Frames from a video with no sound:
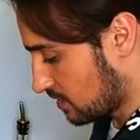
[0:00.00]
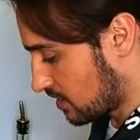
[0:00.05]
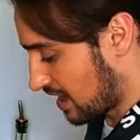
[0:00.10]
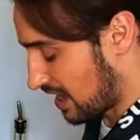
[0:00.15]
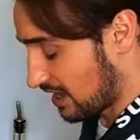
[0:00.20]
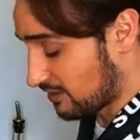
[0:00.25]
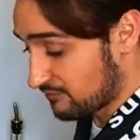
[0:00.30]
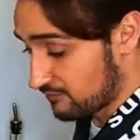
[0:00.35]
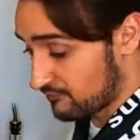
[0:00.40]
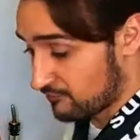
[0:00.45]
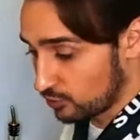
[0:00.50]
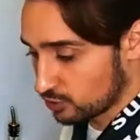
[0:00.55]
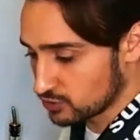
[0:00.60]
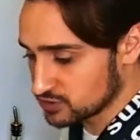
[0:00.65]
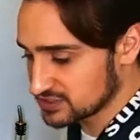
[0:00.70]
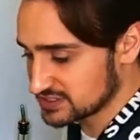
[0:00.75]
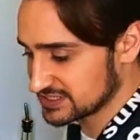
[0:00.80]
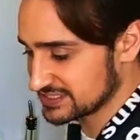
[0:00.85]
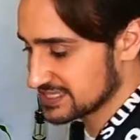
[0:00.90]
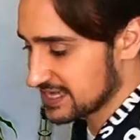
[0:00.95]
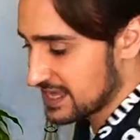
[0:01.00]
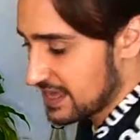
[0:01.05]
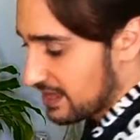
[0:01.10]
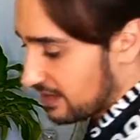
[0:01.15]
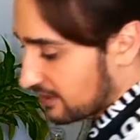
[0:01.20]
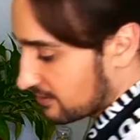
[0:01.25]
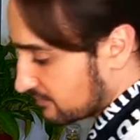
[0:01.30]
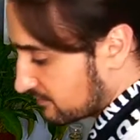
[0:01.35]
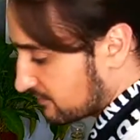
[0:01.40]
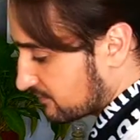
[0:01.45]
I fold it in
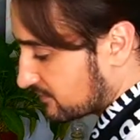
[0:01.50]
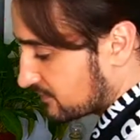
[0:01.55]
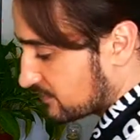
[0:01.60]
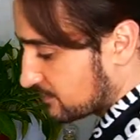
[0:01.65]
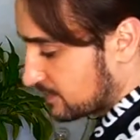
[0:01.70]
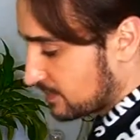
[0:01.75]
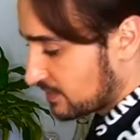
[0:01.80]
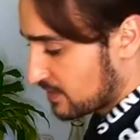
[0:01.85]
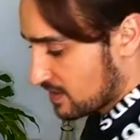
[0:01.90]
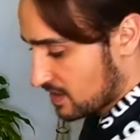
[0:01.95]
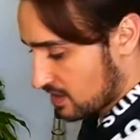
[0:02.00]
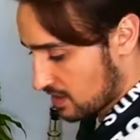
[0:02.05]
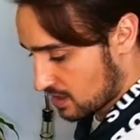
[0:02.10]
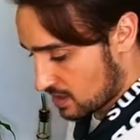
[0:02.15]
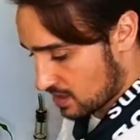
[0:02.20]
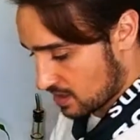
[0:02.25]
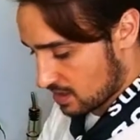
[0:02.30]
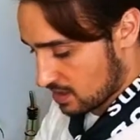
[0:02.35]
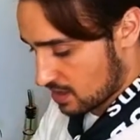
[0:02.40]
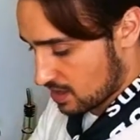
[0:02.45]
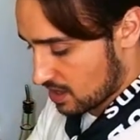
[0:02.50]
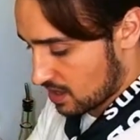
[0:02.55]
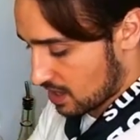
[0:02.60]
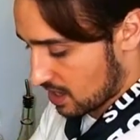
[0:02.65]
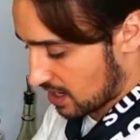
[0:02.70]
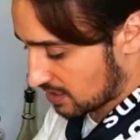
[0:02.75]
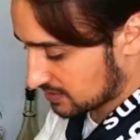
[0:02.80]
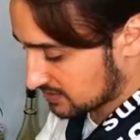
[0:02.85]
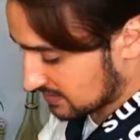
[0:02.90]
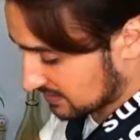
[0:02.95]
half
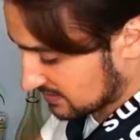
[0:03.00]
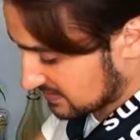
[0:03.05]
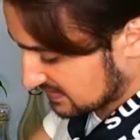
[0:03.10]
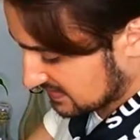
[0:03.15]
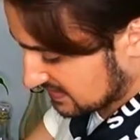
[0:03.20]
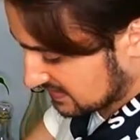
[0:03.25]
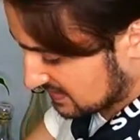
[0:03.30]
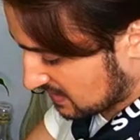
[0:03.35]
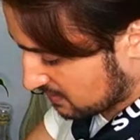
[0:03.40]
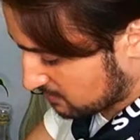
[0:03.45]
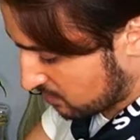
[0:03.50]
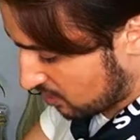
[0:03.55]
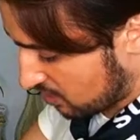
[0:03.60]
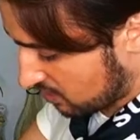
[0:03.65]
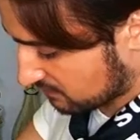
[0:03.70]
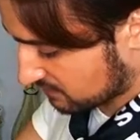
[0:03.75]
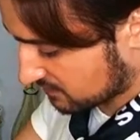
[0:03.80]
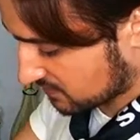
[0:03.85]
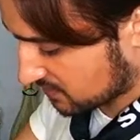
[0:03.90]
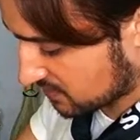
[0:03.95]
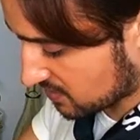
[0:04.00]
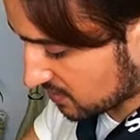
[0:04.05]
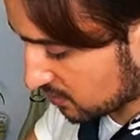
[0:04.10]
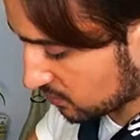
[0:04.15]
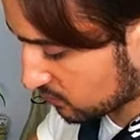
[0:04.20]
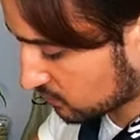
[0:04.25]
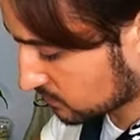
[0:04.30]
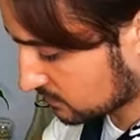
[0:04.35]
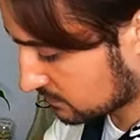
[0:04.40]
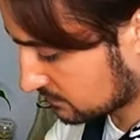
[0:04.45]
and take some of the
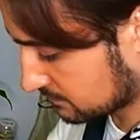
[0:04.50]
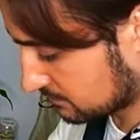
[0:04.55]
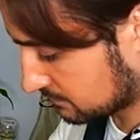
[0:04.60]
dough.